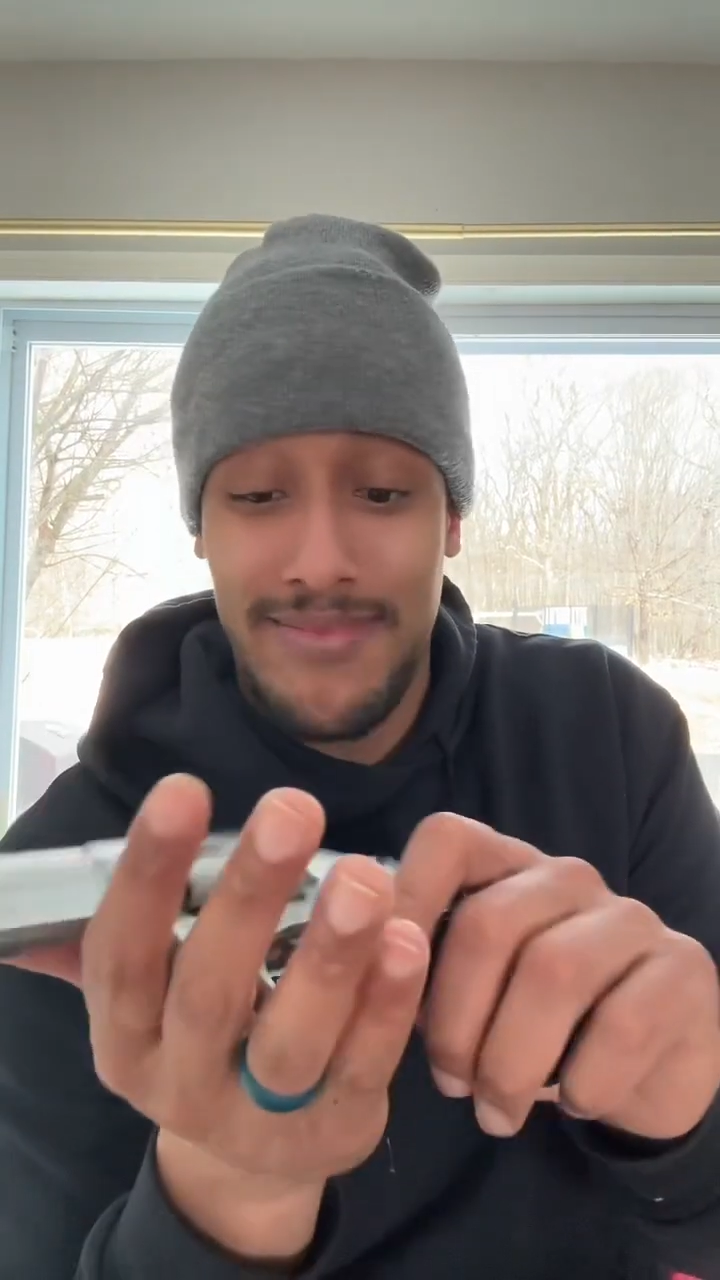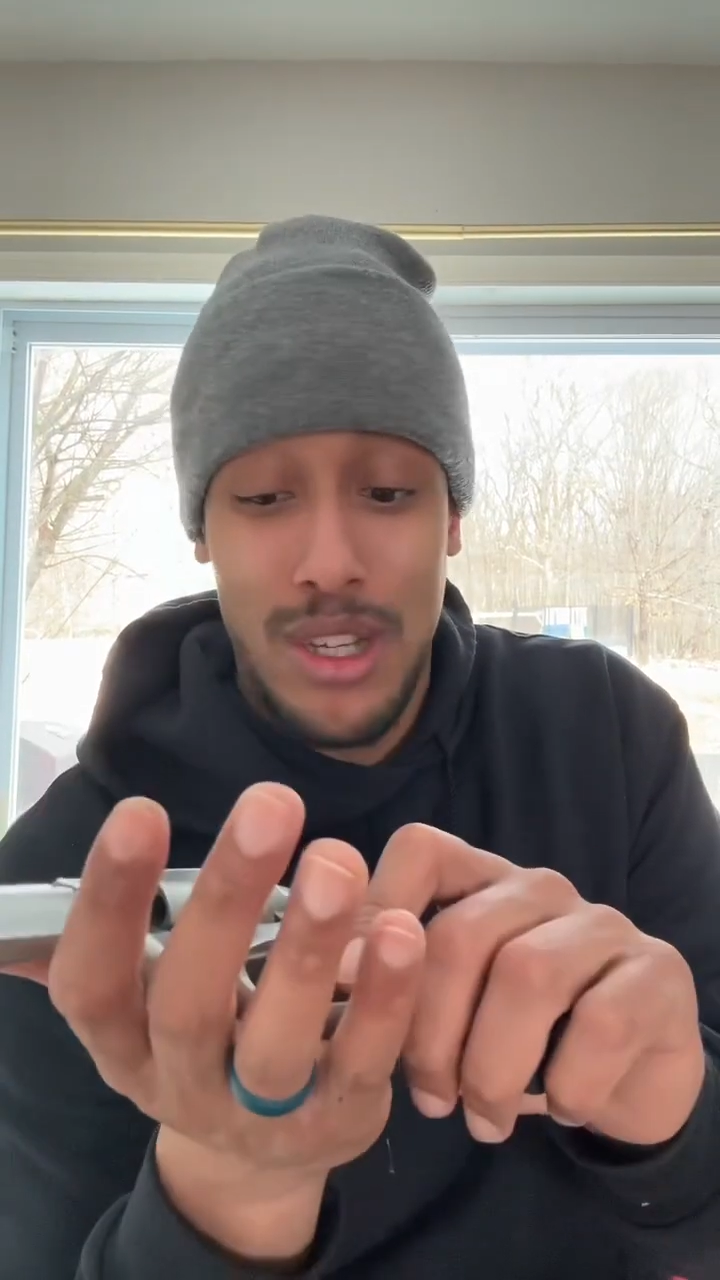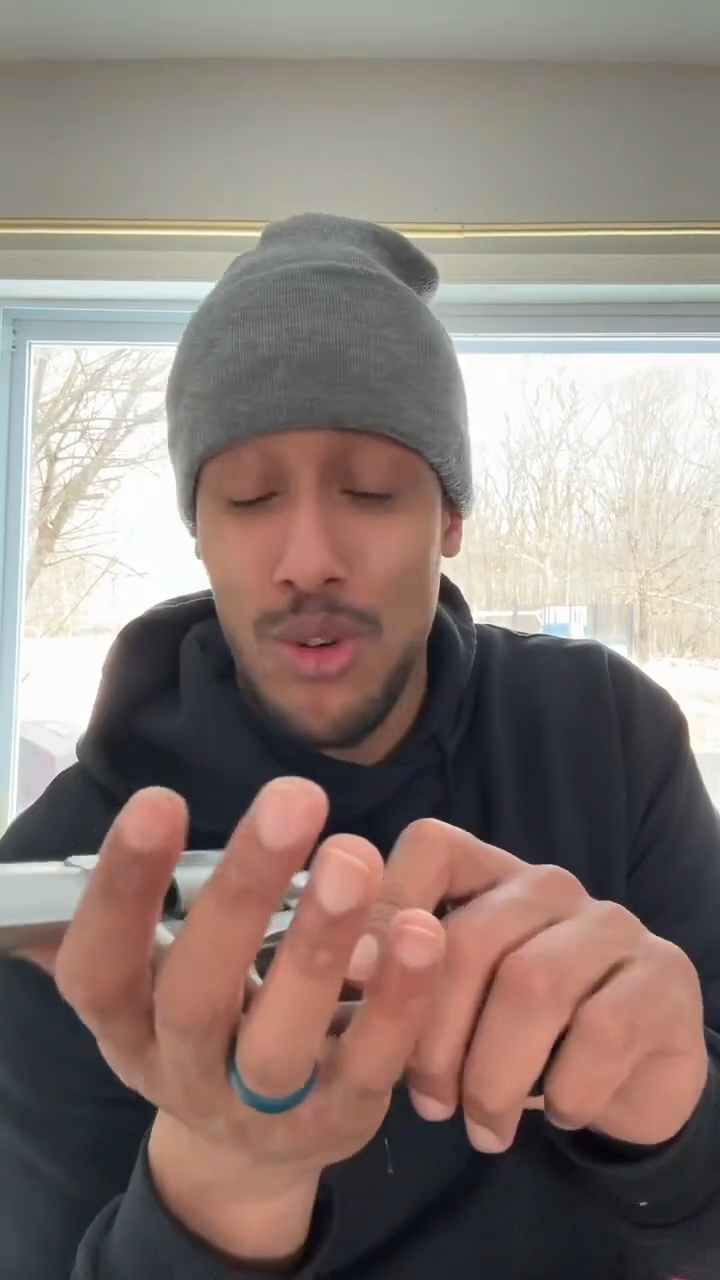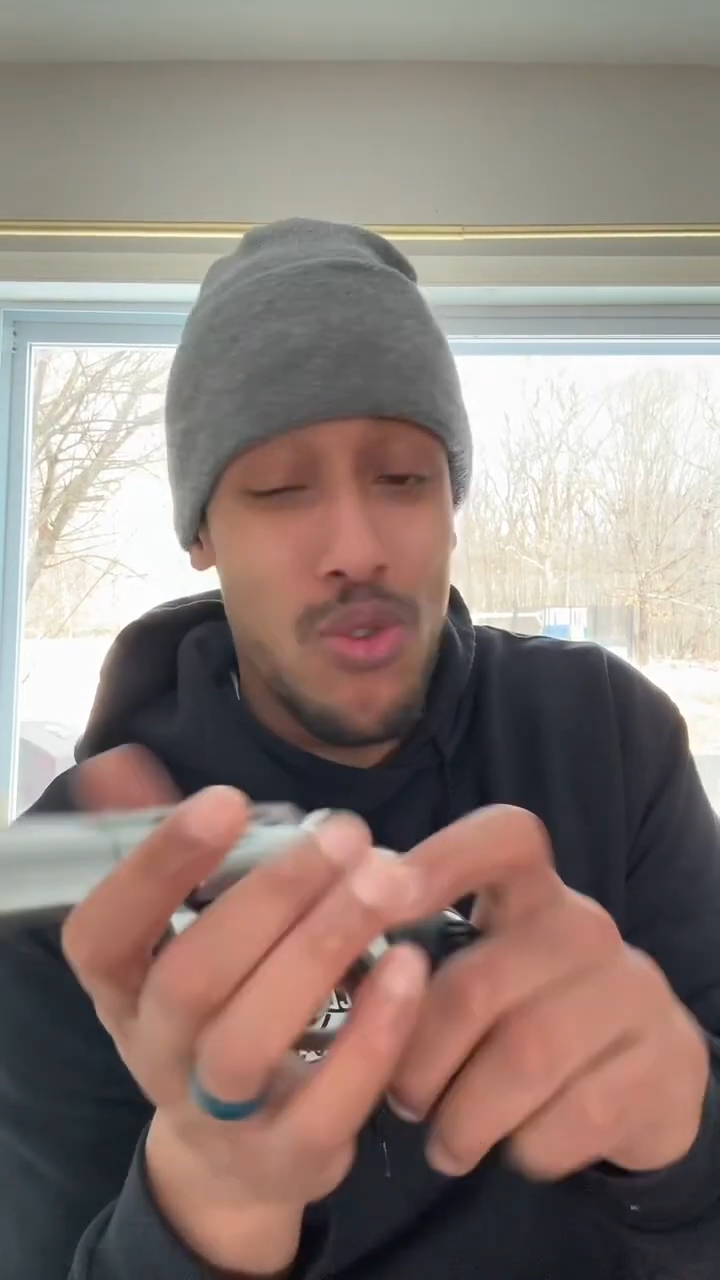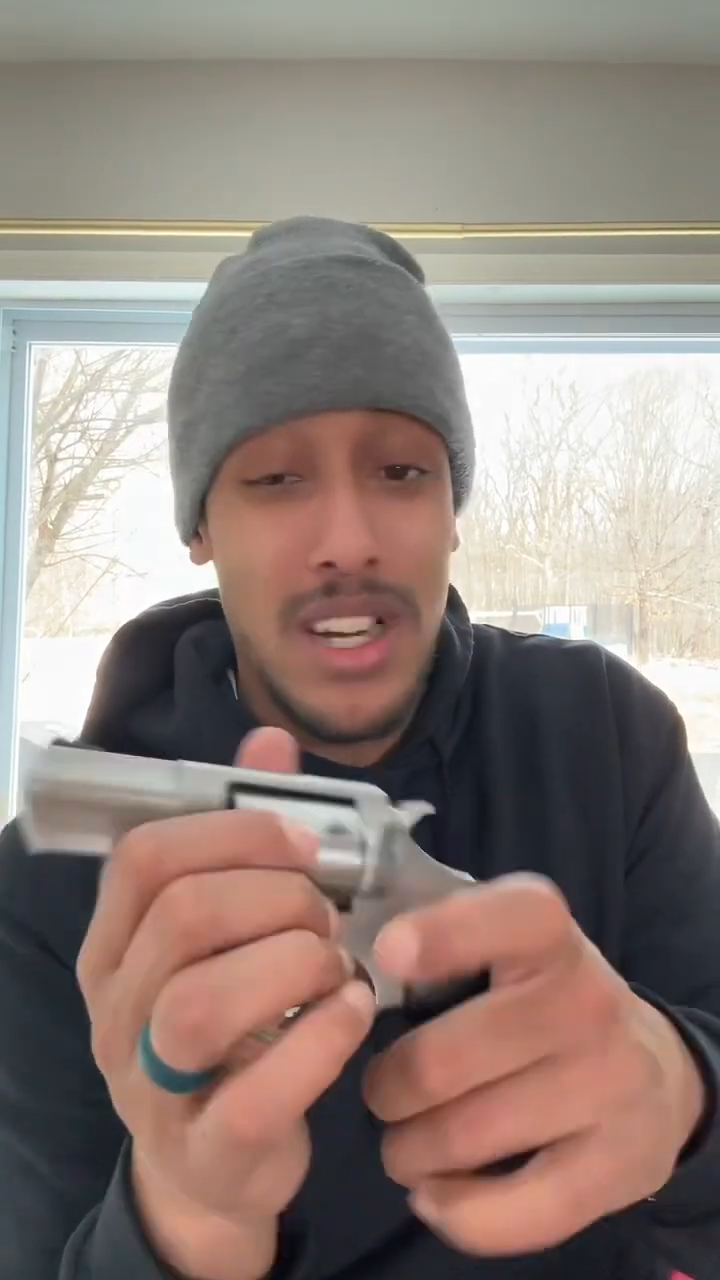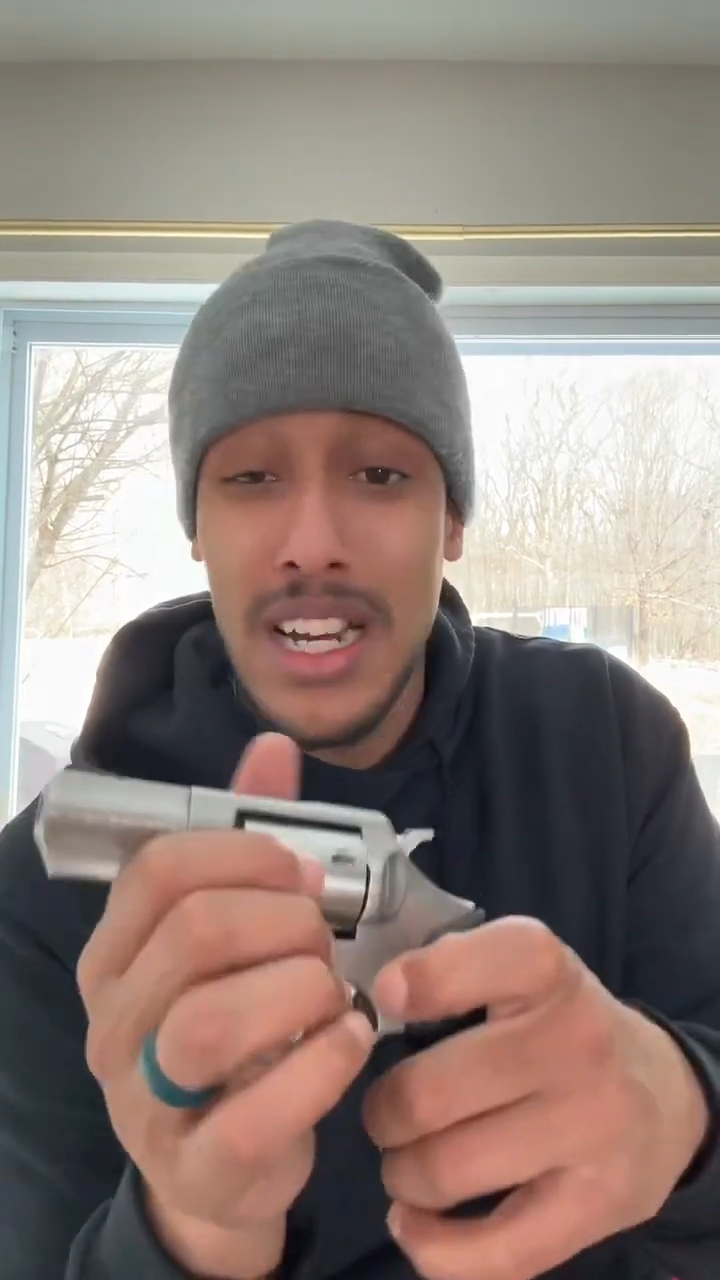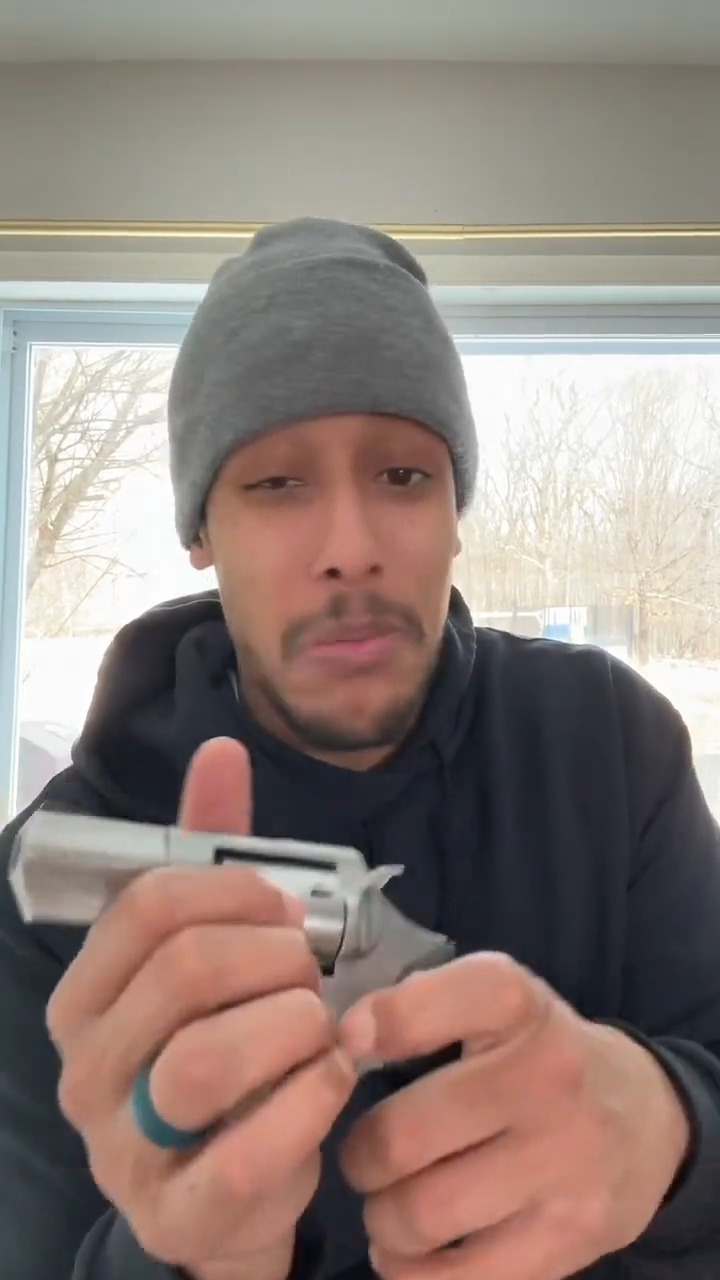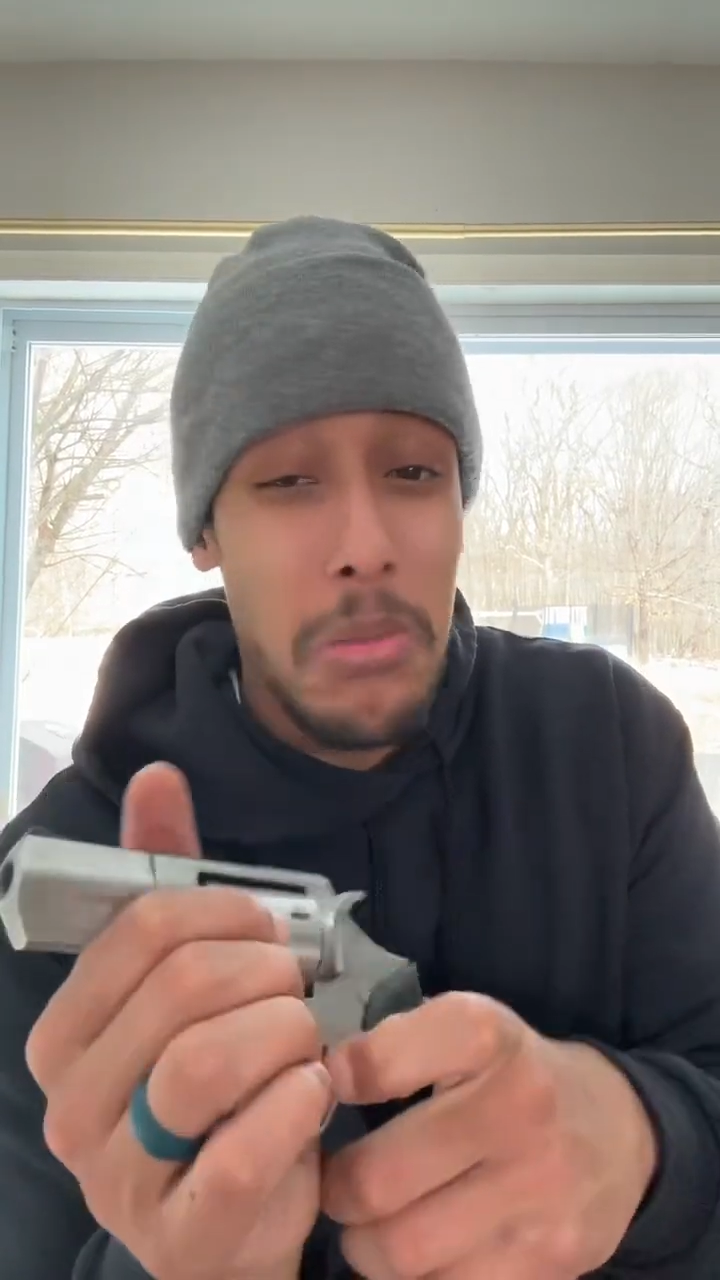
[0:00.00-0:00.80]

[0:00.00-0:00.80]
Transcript: you run out of